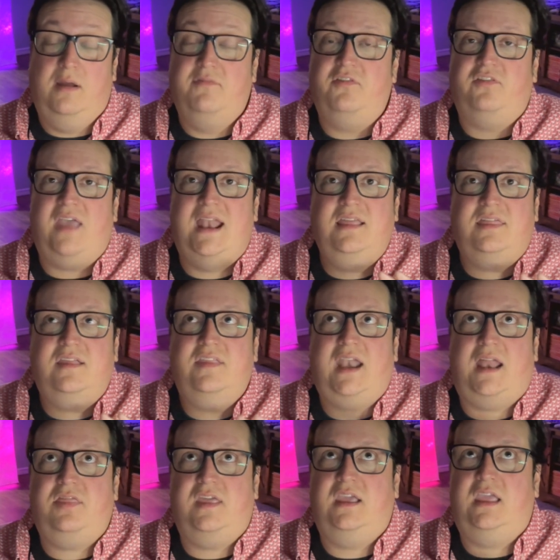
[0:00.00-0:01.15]
If there's anything that I
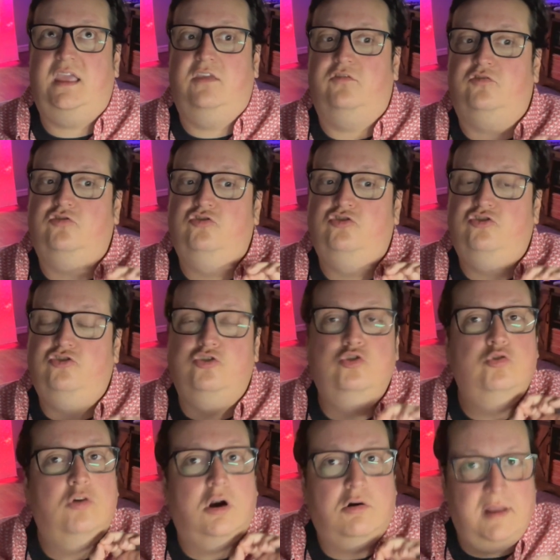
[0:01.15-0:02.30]
think is
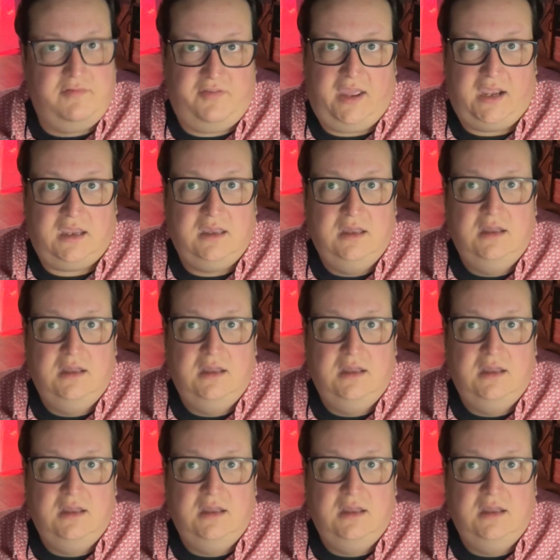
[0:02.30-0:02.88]
too horrific,